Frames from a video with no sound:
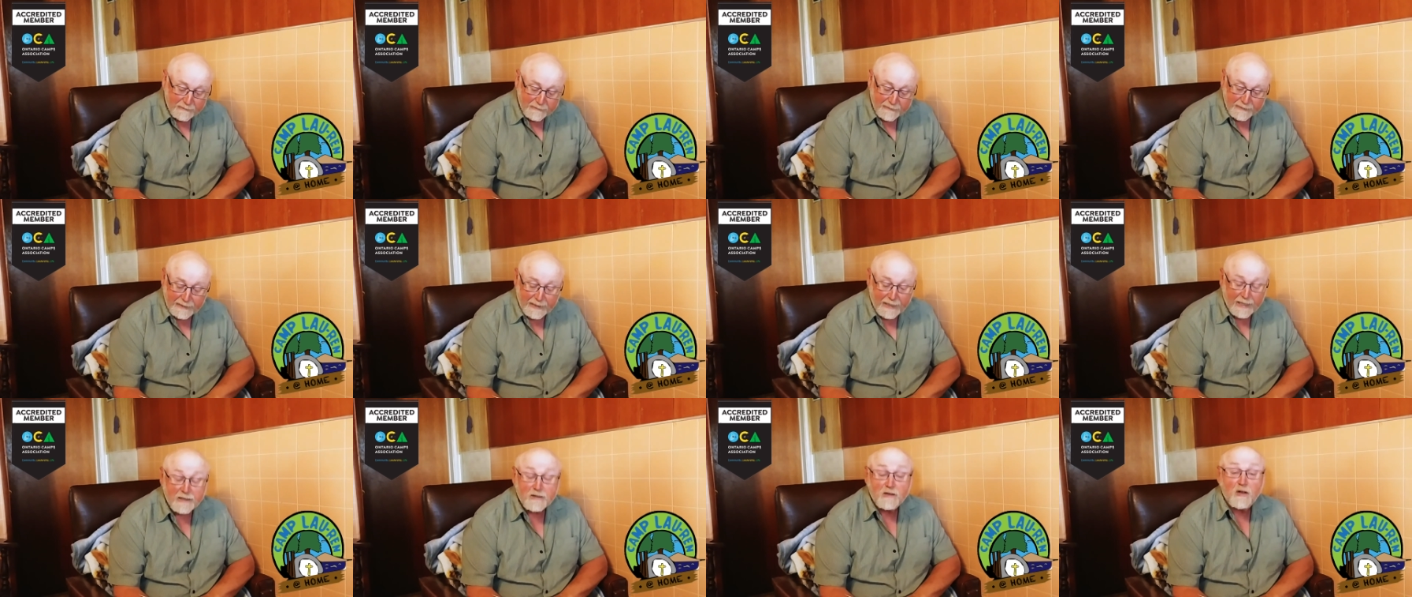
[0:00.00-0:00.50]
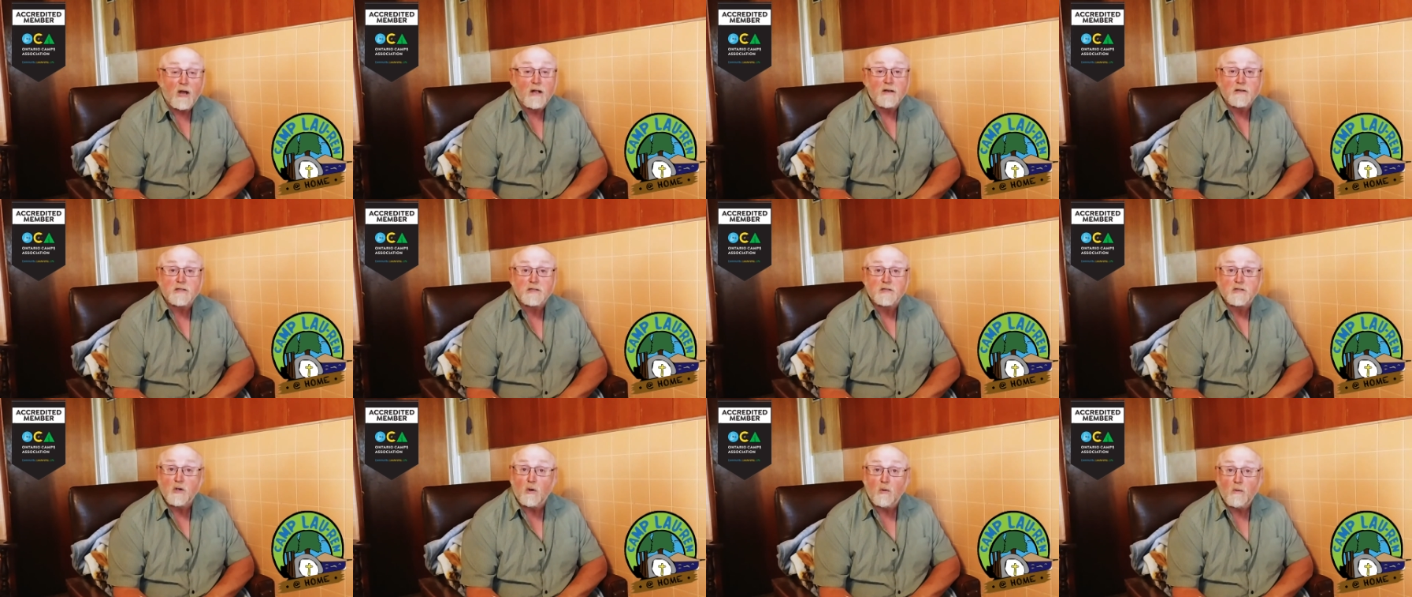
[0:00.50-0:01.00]
that he had
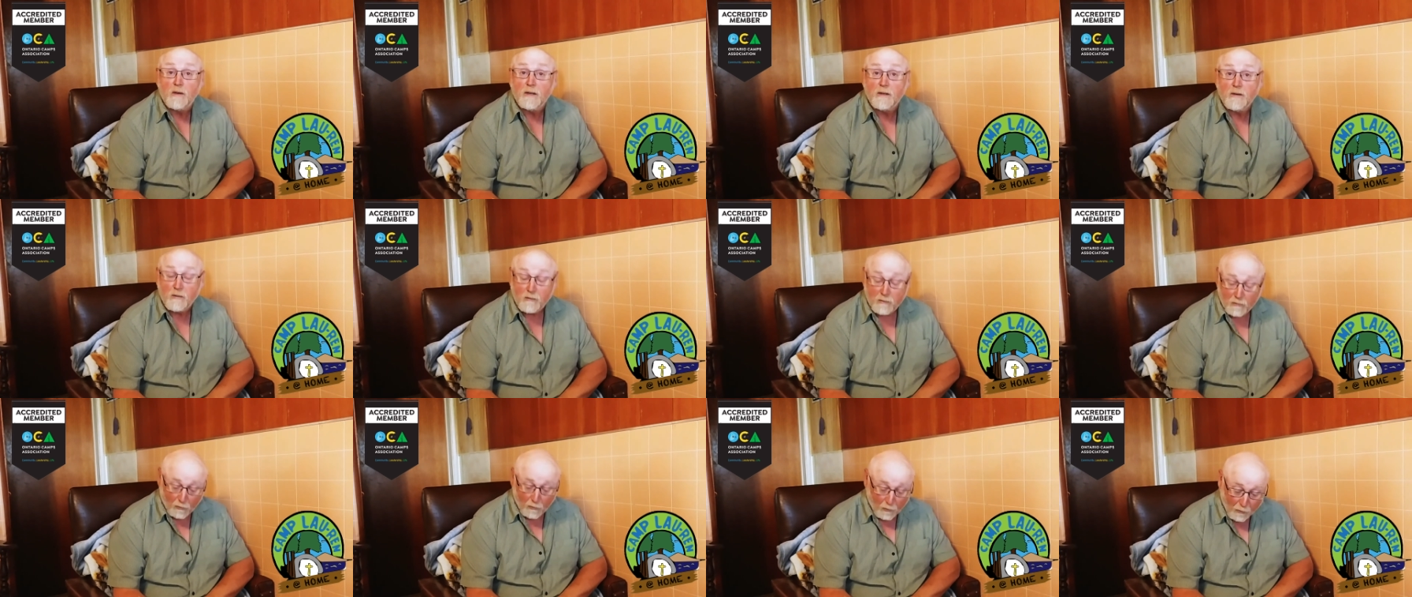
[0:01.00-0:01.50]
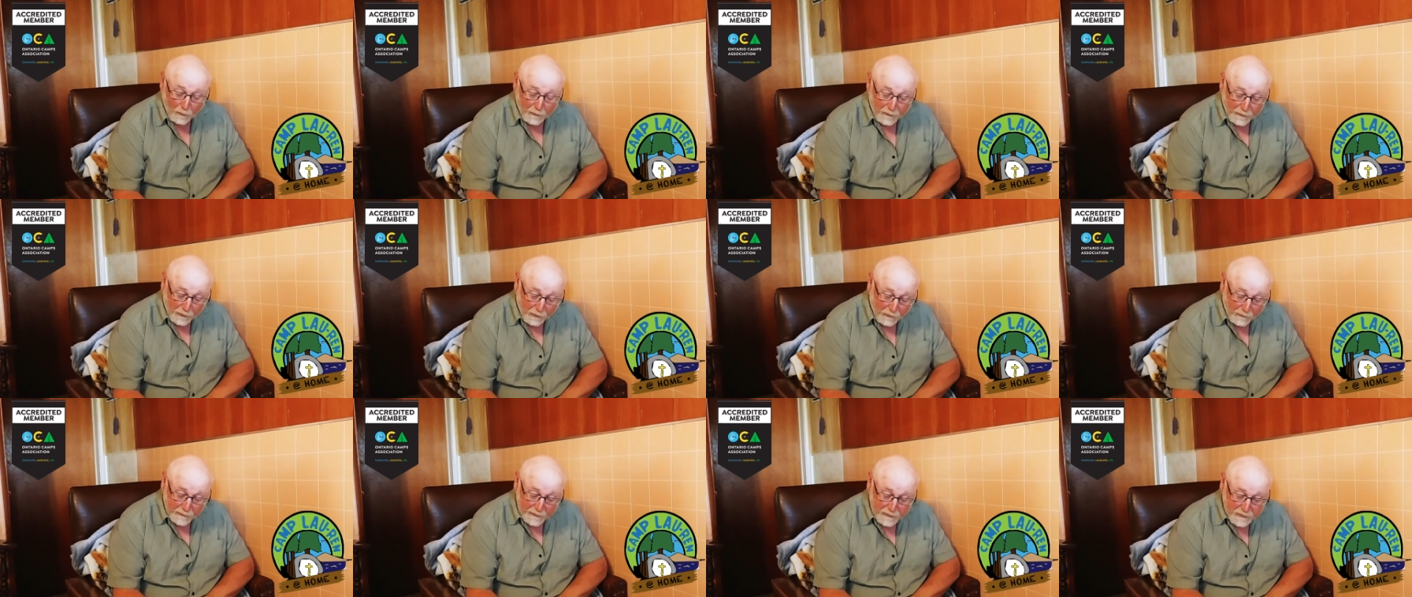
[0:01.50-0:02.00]
not sown or
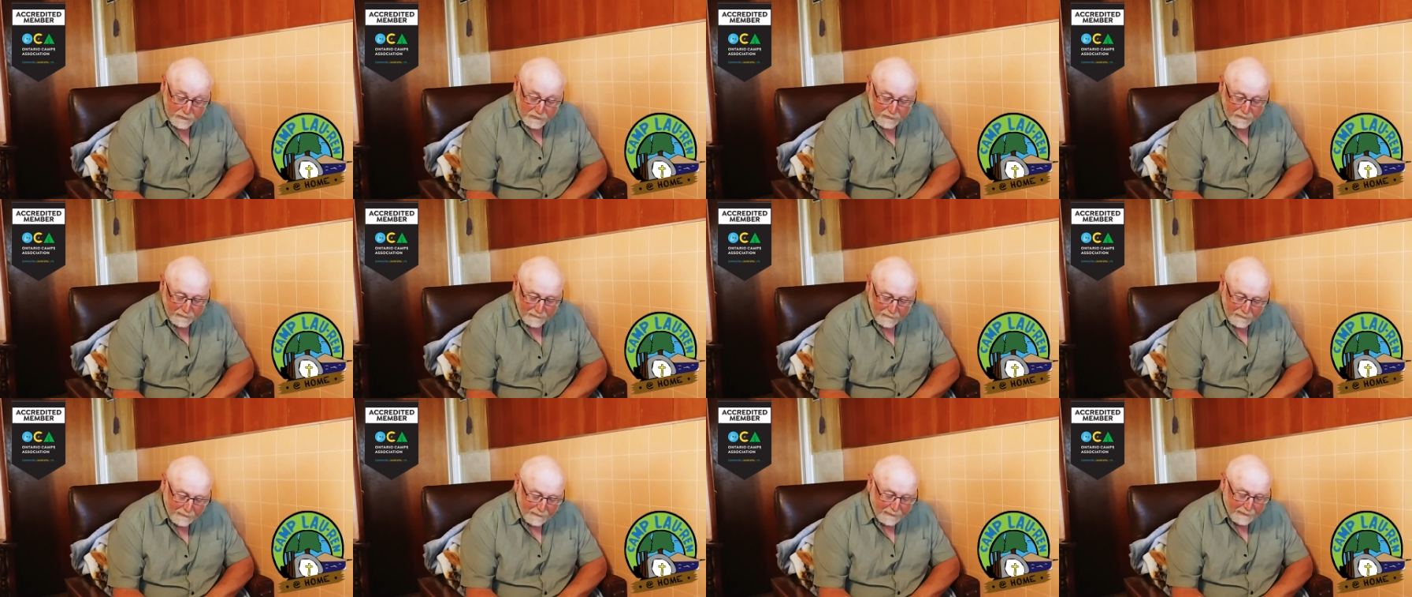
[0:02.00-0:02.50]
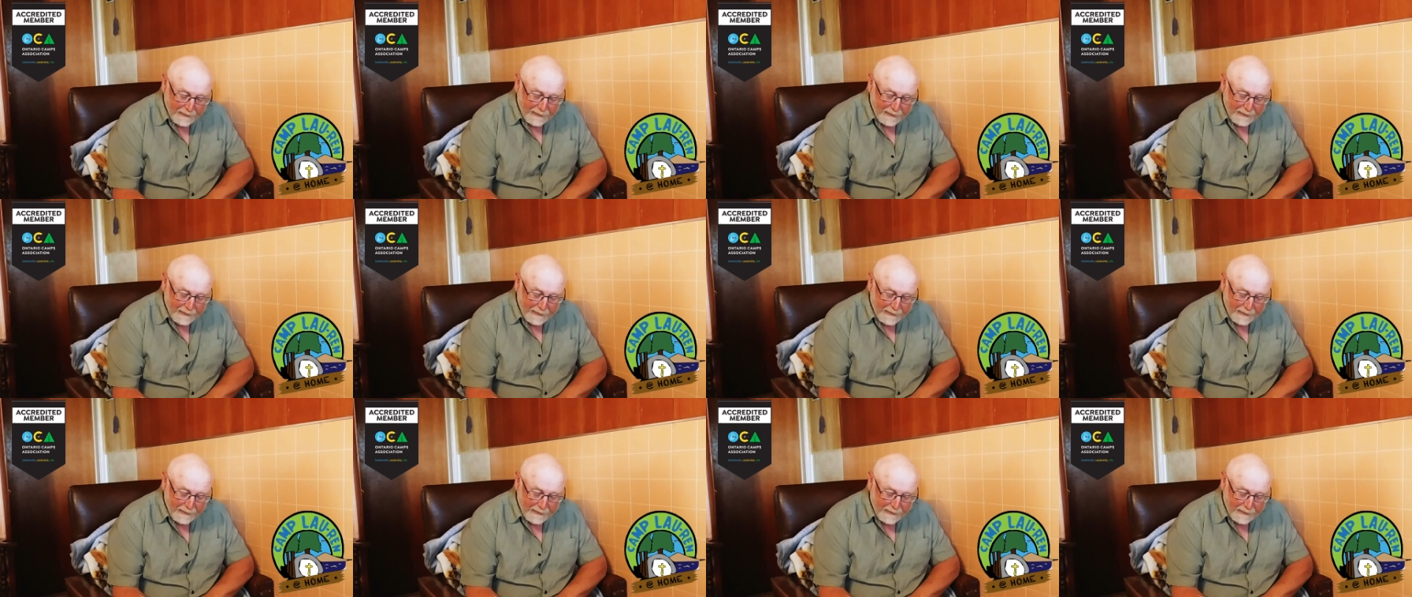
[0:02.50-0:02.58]
nourished,